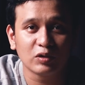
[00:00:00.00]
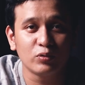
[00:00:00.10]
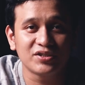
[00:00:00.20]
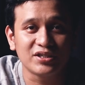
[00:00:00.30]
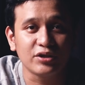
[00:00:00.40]

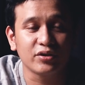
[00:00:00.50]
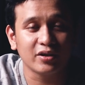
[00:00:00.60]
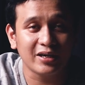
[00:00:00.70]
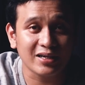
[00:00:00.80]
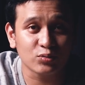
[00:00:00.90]
we'll see you on
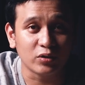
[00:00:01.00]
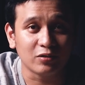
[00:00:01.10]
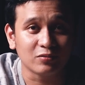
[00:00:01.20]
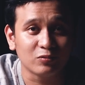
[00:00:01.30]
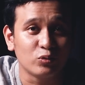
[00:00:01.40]
the next
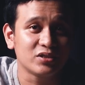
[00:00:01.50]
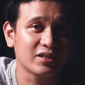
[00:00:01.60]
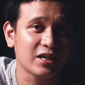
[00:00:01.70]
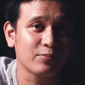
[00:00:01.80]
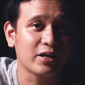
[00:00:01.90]
one. Once
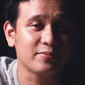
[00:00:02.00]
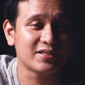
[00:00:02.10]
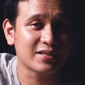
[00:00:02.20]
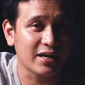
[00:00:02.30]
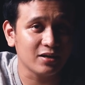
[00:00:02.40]
again, my name
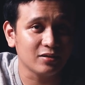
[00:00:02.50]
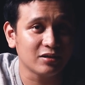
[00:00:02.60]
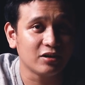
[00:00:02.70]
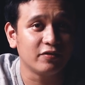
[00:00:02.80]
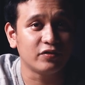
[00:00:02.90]
is Ken
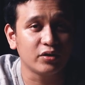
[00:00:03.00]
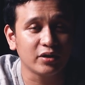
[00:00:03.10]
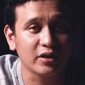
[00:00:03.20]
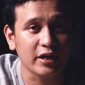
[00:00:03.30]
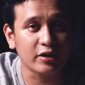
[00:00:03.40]
of
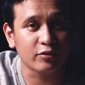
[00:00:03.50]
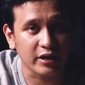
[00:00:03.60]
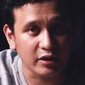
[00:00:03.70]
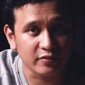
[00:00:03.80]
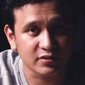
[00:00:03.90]
Unit A
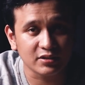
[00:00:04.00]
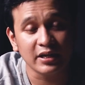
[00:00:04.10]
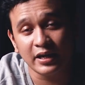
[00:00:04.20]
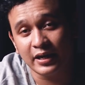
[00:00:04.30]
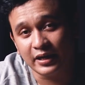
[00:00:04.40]
Creatives.
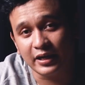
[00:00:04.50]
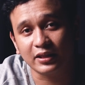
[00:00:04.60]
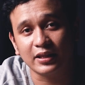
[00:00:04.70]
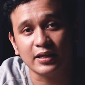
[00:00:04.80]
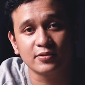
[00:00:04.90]

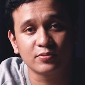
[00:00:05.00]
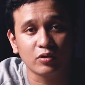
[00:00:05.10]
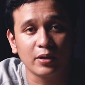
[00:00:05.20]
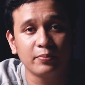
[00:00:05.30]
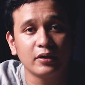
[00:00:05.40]
Hit that
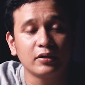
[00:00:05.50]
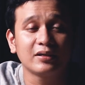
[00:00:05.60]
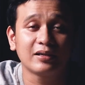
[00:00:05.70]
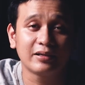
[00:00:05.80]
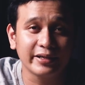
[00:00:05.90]
subscribe button,
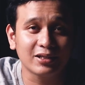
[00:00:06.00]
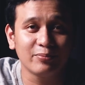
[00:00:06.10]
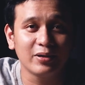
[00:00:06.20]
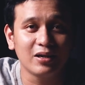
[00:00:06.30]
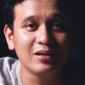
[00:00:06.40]
click the
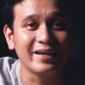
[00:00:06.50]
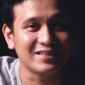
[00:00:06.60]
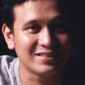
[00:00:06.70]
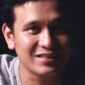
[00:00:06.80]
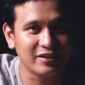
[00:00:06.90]
bell,
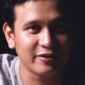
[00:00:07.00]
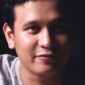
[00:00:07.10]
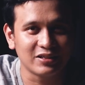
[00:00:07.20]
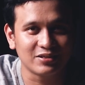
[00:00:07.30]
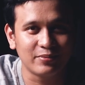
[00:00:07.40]
and tell your
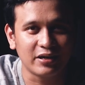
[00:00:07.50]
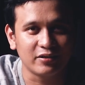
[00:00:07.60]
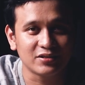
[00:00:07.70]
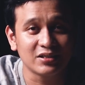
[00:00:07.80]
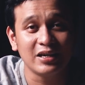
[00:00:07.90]
friends about
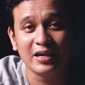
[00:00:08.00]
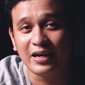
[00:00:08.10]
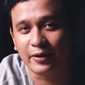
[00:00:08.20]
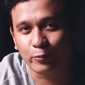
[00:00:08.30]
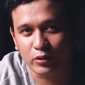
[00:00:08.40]
us.
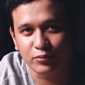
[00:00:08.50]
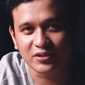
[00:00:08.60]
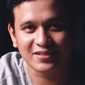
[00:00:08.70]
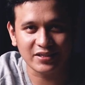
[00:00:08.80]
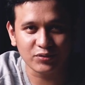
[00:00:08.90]
And we will
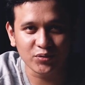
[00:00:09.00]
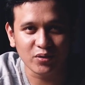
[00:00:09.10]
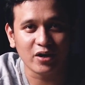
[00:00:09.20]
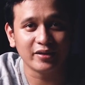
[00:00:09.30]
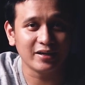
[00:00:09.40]
see you
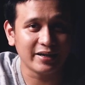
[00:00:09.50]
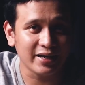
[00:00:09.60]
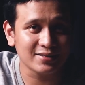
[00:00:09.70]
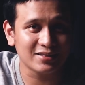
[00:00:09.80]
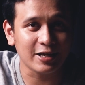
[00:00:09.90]
on the
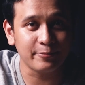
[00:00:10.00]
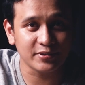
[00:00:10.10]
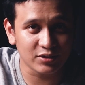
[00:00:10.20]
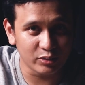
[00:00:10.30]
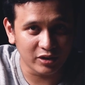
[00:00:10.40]
next
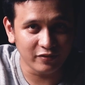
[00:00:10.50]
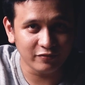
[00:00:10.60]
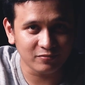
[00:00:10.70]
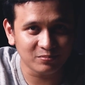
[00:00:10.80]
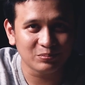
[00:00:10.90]
episode
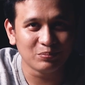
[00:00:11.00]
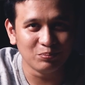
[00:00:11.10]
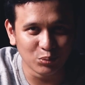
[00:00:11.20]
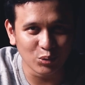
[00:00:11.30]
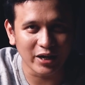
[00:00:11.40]
of
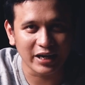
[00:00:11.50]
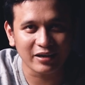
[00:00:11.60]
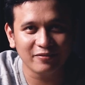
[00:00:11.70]
BUHAY